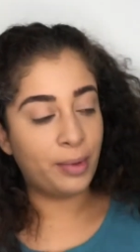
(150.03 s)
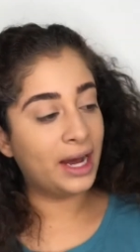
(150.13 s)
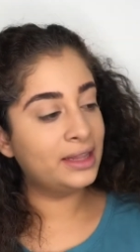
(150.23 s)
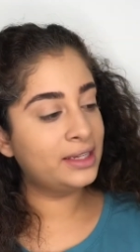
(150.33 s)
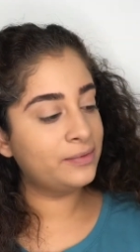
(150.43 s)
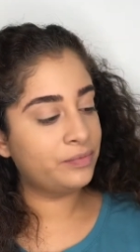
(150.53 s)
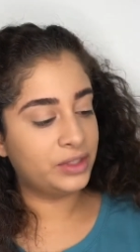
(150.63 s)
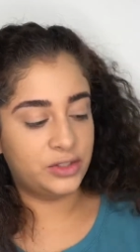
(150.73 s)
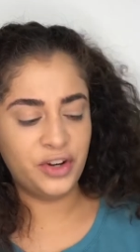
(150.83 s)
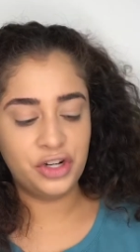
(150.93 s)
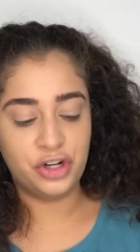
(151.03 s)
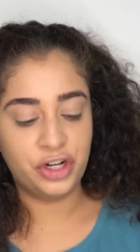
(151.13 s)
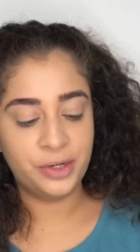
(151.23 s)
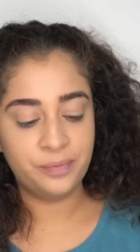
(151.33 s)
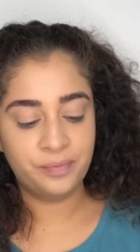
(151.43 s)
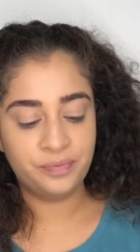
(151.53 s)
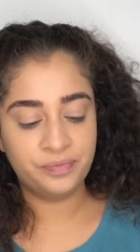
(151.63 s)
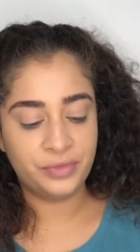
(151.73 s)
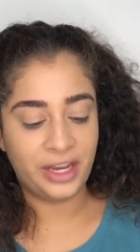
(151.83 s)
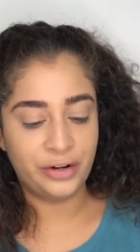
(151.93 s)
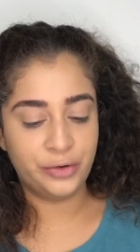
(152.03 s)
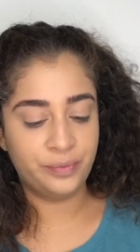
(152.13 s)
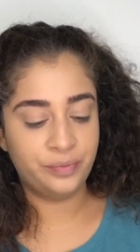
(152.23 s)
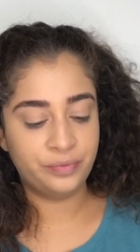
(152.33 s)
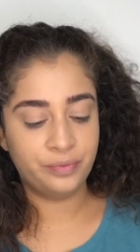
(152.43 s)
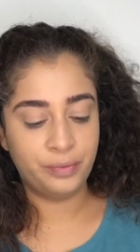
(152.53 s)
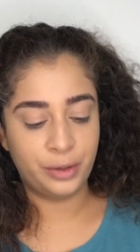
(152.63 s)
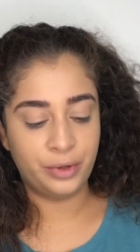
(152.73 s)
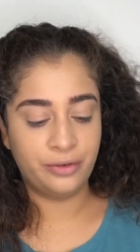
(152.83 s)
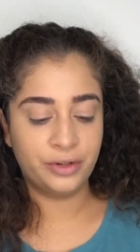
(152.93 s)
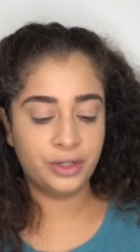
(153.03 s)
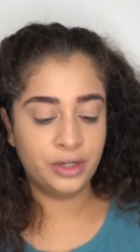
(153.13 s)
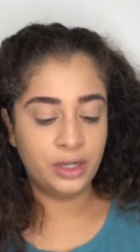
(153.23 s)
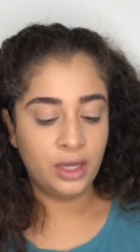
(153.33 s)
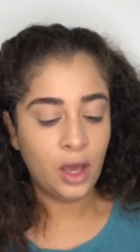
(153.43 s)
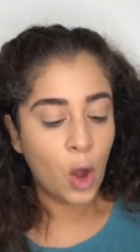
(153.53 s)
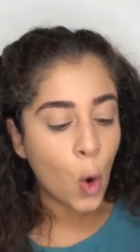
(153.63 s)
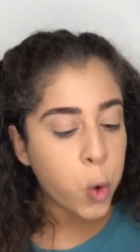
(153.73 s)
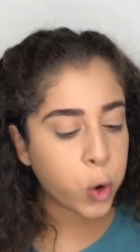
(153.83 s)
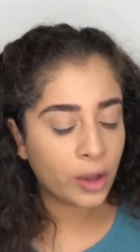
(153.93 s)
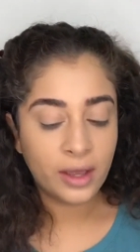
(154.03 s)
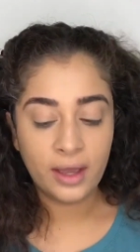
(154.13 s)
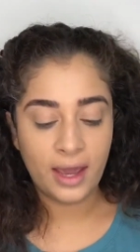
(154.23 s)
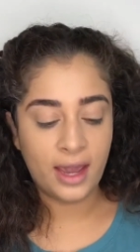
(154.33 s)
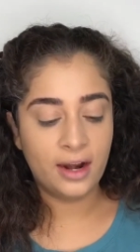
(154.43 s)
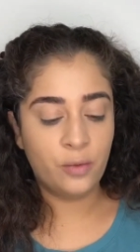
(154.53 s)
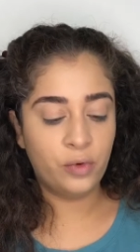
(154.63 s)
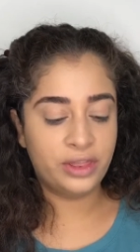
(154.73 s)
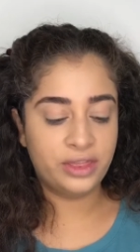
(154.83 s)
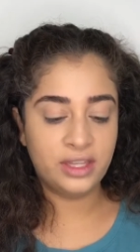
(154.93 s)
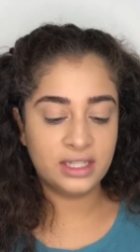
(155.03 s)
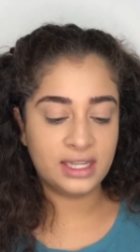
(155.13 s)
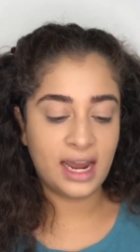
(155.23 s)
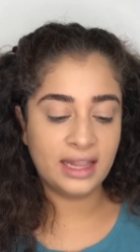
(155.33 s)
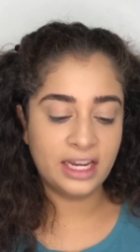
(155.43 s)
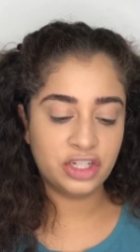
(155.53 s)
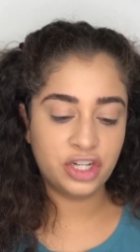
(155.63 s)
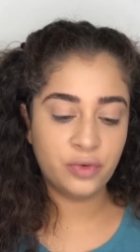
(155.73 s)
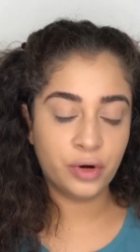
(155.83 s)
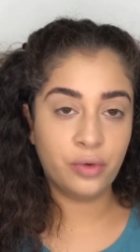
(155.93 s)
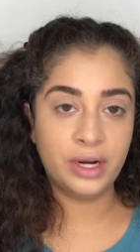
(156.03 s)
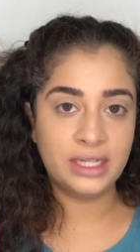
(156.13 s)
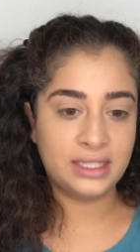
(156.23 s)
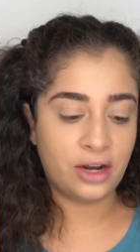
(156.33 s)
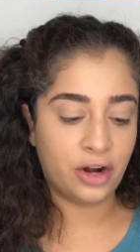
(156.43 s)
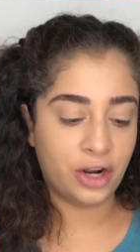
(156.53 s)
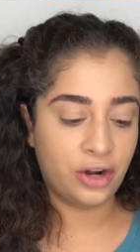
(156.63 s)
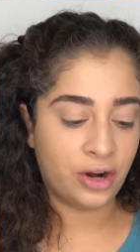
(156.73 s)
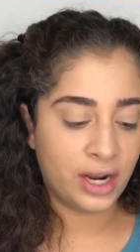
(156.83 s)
palette. It's very dirty, I know, but whatever. And with this highlight shade, we're going to set our under